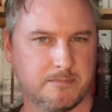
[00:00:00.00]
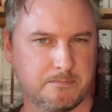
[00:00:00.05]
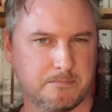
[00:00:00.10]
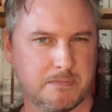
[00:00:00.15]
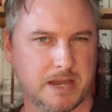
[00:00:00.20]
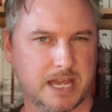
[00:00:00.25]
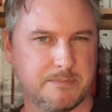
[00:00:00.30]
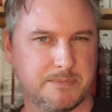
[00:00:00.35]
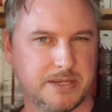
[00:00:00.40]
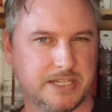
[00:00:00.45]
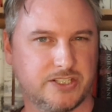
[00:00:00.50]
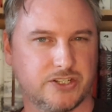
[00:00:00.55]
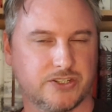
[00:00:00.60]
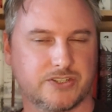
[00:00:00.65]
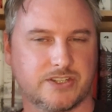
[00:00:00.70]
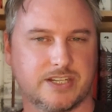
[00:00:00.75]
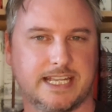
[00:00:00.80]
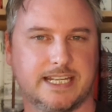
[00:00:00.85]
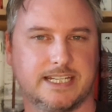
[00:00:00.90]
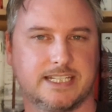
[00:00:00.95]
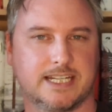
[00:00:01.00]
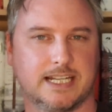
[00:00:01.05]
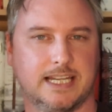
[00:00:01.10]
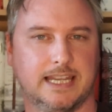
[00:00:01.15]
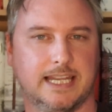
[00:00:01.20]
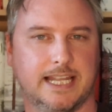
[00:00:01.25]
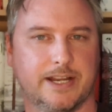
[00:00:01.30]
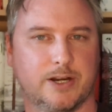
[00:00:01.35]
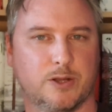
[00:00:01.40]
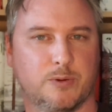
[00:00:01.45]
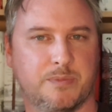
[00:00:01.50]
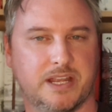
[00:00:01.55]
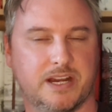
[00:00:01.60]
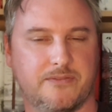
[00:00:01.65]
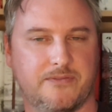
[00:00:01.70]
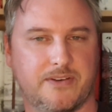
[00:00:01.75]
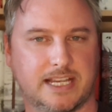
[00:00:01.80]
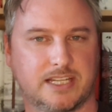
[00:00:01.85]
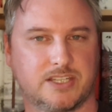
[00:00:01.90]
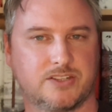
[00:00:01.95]
maybe just needs a little bit
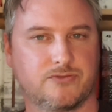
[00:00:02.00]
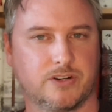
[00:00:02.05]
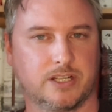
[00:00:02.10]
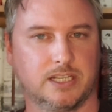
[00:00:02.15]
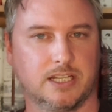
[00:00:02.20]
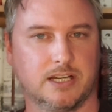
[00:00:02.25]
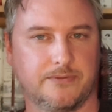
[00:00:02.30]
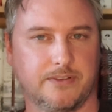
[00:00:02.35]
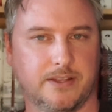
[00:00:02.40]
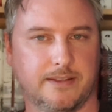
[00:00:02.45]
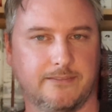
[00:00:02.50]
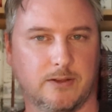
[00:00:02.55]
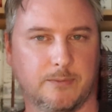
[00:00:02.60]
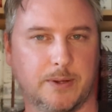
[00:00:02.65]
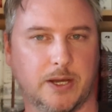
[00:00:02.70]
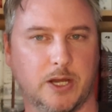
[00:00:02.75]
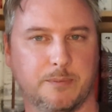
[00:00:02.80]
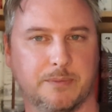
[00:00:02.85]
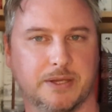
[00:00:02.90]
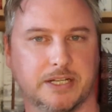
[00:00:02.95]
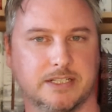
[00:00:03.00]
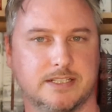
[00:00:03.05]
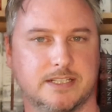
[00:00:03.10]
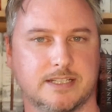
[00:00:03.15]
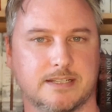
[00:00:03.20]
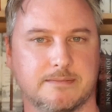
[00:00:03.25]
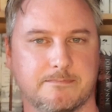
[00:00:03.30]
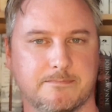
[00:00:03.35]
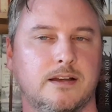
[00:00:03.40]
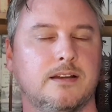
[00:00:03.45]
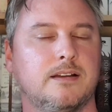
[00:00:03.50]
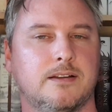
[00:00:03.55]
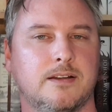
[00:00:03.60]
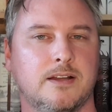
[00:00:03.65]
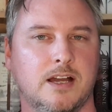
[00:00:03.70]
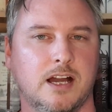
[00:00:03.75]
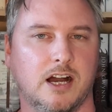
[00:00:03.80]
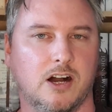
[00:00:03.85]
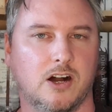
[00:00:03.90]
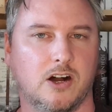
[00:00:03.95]
of extra love at the moment.
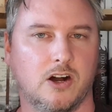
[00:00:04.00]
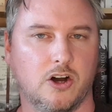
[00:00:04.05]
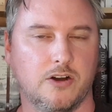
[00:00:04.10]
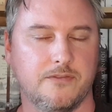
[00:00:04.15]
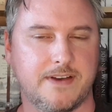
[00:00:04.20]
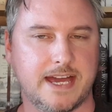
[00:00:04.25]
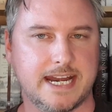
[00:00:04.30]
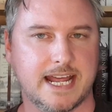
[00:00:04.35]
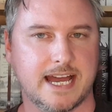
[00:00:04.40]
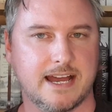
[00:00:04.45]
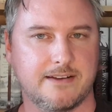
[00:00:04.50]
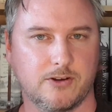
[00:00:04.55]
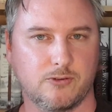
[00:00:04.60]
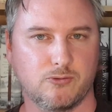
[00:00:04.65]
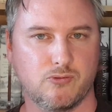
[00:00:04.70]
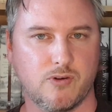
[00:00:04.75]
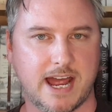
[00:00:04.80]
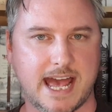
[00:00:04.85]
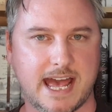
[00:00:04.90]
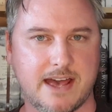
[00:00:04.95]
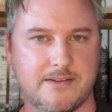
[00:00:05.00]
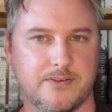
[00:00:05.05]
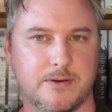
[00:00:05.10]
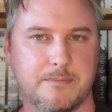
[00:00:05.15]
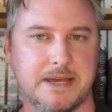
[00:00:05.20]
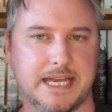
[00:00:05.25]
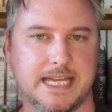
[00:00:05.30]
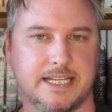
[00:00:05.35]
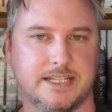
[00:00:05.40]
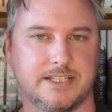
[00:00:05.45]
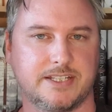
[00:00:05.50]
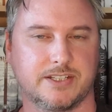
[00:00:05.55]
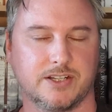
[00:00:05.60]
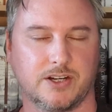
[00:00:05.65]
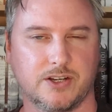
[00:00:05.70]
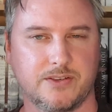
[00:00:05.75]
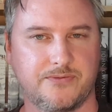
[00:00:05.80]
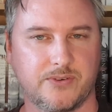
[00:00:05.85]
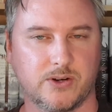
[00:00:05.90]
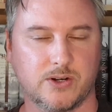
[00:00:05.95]
I then have a rare for me
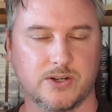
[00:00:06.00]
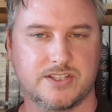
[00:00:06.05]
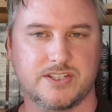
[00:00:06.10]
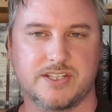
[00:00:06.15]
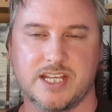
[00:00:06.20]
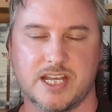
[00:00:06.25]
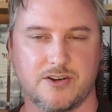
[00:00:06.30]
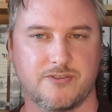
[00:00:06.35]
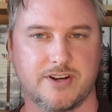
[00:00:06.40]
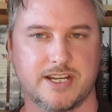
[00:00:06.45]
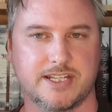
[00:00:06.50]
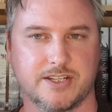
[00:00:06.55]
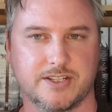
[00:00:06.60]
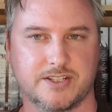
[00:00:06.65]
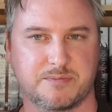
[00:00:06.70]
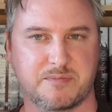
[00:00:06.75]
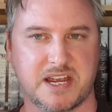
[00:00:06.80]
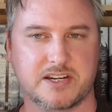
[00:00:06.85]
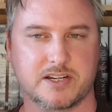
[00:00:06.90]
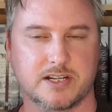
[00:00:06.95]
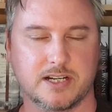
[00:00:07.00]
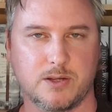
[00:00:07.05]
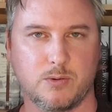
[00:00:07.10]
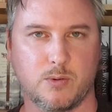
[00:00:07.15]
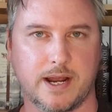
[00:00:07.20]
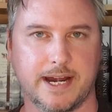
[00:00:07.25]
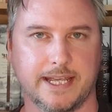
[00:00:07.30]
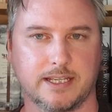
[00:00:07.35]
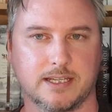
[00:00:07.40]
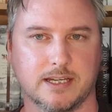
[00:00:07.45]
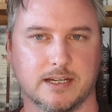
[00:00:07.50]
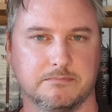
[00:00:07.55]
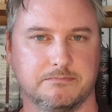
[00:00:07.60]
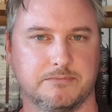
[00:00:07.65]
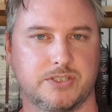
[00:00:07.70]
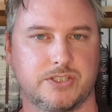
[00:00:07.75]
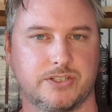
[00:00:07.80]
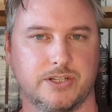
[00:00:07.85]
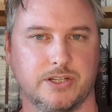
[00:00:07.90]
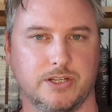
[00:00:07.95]
sci-fi series, especially when it
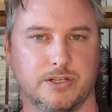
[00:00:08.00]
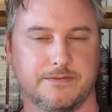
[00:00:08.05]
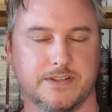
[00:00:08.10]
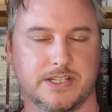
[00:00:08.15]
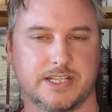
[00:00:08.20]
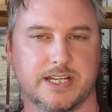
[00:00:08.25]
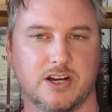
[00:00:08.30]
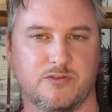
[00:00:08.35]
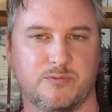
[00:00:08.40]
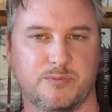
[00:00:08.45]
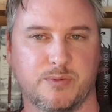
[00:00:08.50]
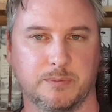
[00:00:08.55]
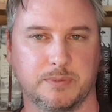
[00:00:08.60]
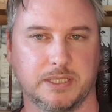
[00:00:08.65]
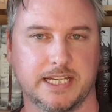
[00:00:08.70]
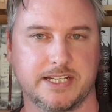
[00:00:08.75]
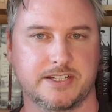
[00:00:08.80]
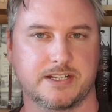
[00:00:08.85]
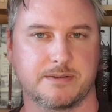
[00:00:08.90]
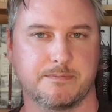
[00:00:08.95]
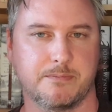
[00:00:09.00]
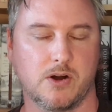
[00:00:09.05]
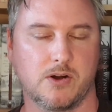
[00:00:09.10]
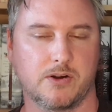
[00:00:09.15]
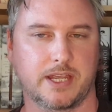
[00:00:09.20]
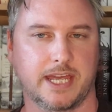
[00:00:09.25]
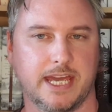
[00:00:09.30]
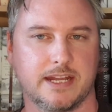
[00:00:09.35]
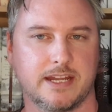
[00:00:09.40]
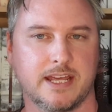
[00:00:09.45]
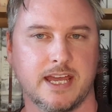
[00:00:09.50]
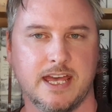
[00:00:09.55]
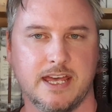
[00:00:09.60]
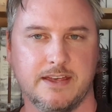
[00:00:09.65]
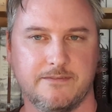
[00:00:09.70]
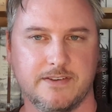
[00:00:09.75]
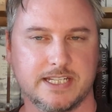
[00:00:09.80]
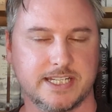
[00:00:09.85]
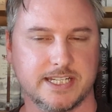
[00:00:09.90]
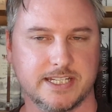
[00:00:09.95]
comes to the self-published market.
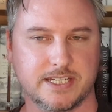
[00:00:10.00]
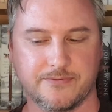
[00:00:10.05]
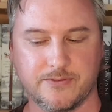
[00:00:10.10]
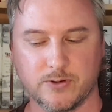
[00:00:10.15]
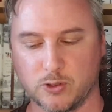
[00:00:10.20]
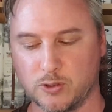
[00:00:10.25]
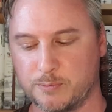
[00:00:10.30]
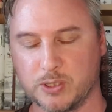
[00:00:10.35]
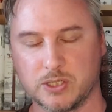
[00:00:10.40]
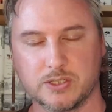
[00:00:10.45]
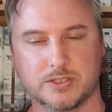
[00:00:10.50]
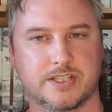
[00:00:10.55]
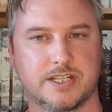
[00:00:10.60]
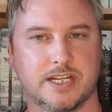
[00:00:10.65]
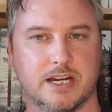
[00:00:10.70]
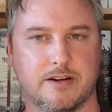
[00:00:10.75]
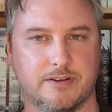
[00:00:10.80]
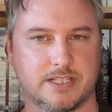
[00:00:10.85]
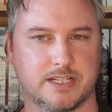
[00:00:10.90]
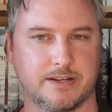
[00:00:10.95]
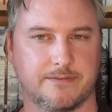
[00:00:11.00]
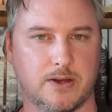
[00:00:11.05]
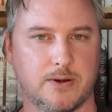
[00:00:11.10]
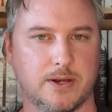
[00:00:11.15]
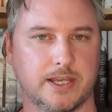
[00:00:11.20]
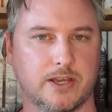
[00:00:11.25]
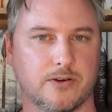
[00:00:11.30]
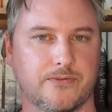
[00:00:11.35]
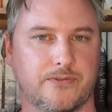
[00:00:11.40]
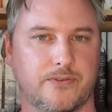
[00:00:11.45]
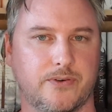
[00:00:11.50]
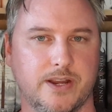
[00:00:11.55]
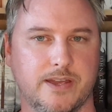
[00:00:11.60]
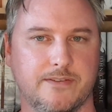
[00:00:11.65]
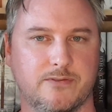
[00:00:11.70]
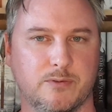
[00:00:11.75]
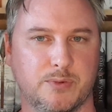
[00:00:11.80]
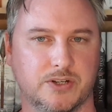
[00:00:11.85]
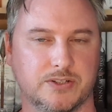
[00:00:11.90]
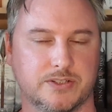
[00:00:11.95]
This is a 4-book series. I've only got 3 of
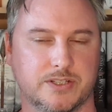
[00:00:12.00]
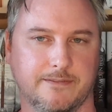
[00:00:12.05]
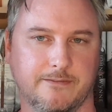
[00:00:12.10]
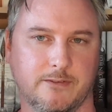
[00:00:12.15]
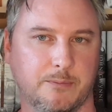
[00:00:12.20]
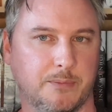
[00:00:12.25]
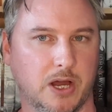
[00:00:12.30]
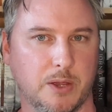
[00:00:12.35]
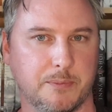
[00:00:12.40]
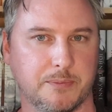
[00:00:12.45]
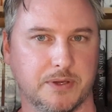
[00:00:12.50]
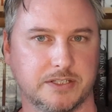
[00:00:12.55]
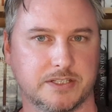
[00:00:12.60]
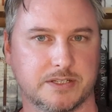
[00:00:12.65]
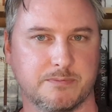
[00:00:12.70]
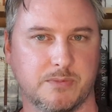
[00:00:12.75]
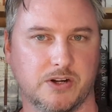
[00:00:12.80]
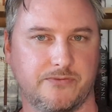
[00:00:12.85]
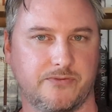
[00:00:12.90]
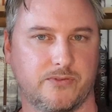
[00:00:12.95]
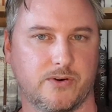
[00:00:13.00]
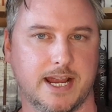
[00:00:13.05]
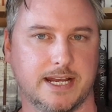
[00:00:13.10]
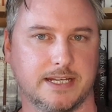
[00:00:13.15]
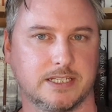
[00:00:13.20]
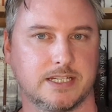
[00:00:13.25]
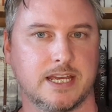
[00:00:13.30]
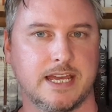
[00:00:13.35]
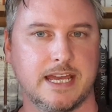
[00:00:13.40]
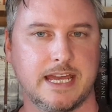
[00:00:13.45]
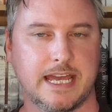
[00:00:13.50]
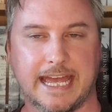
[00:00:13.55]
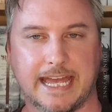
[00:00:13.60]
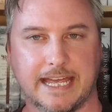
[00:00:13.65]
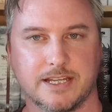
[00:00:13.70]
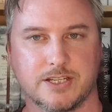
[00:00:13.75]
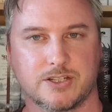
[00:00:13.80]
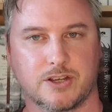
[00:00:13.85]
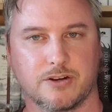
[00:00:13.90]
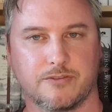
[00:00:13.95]
the books at the moment because my friend
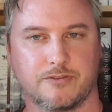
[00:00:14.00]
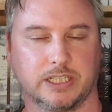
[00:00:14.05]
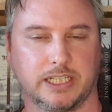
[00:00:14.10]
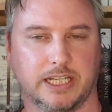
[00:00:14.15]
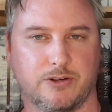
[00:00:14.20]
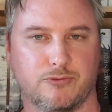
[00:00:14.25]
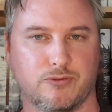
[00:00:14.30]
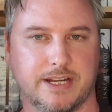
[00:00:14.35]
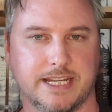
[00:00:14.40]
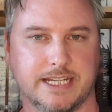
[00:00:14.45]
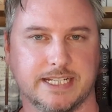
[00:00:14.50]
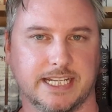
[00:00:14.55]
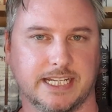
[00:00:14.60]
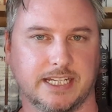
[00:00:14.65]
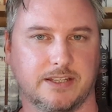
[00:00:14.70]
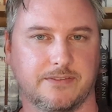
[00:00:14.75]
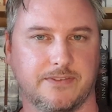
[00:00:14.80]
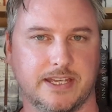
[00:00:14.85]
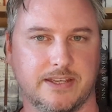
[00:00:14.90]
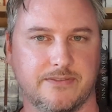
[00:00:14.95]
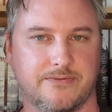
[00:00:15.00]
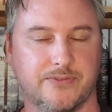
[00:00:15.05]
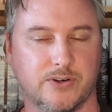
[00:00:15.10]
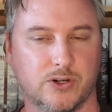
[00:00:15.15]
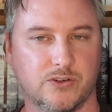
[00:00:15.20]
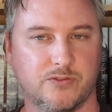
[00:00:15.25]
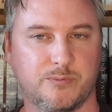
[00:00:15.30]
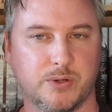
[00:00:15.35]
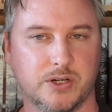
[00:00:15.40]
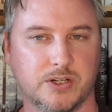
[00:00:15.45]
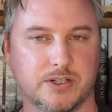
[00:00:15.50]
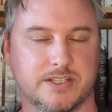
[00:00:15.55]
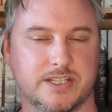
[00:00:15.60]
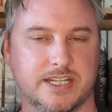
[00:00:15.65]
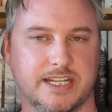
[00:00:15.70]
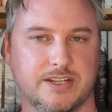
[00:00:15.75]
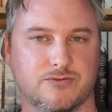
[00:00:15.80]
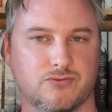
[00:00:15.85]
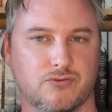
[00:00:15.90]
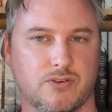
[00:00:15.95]
is currently reading the 4th book.
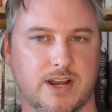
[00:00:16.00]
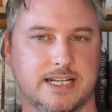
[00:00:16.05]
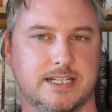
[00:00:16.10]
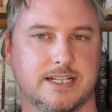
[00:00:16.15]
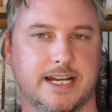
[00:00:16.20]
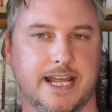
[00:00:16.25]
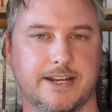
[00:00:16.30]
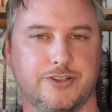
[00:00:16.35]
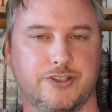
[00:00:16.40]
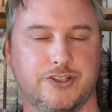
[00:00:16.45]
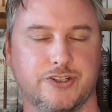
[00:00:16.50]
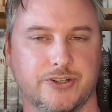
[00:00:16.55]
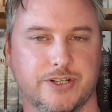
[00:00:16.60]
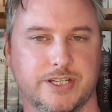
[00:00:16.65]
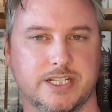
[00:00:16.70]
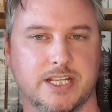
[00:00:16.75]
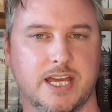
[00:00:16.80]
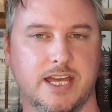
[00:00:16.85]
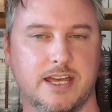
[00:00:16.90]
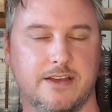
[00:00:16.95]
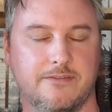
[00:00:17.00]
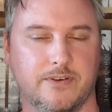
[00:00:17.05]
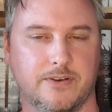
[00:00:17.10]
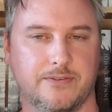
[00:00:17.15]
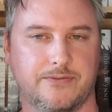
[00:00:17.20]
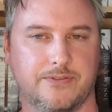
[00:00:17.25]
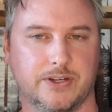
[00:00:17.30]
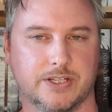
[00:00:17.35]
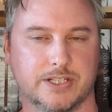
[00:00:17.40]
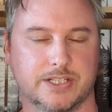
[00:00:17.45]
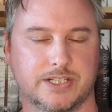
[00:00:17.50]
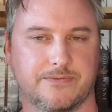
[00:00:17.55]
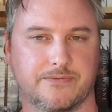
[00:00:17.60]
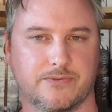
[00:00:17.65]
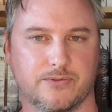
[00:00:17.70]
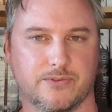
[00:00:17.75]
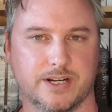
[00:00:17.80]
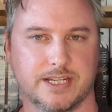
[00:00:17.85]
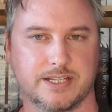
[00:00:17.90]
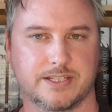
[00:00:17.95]
He's read and enjoyed the first
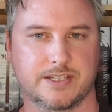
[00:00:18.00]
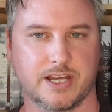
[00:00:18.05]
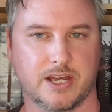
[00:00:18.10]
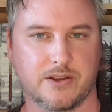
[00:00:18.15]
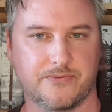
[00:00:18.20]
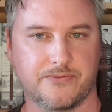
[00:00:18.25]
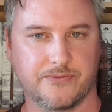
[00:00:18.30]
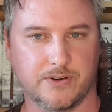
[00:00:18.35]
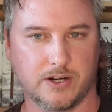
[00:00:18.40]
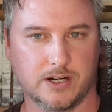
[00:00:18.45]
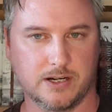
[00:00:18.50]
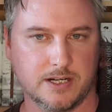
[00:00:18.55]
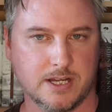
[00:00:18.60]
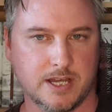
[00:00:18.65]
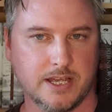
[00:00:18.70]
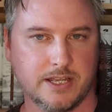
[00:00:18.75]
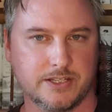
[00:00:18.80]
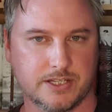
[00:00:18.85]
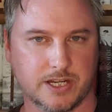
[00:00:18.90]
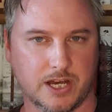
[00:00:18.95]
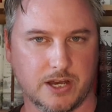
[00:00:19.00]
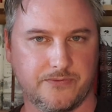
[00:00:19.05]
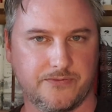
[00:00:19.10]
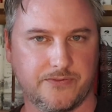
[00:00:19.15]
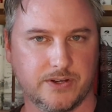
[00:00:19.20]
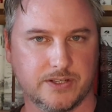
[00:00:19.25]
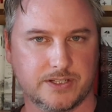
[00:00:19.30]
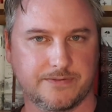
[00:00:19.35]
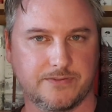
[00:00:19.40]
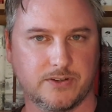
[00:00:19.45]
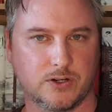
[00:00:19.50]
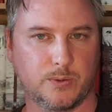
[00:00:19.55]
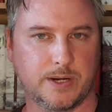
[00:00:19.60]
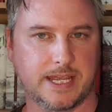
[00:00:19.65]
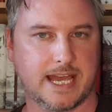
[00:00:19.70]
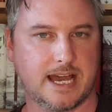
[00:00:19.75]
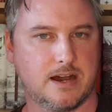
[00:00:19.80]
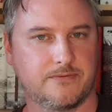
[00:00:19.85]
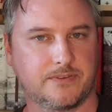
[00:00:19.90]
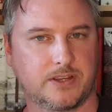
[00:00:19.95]
3 so far. So first of all we
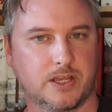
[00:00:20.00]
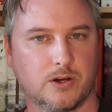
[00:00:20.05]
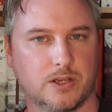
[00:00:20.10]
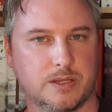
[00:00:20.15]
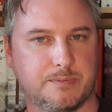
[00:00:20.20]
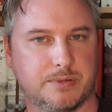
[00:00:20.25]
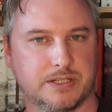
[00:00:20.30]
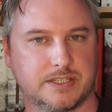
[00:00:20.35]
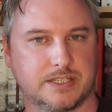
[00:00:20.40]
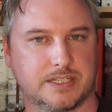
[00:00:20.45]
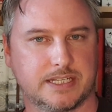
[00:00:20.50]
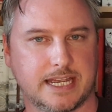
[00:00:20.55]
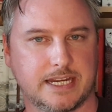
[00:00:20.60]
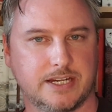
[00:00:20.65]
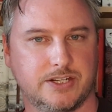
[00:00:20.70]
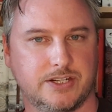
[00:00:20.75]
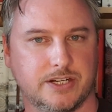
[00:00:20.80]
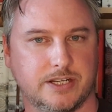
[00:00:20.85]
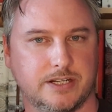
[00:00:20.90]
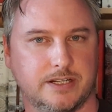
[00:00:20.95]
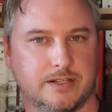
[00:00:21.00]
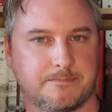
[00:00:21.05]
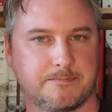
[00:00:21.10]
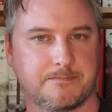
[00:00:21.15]
have Kuiper Station,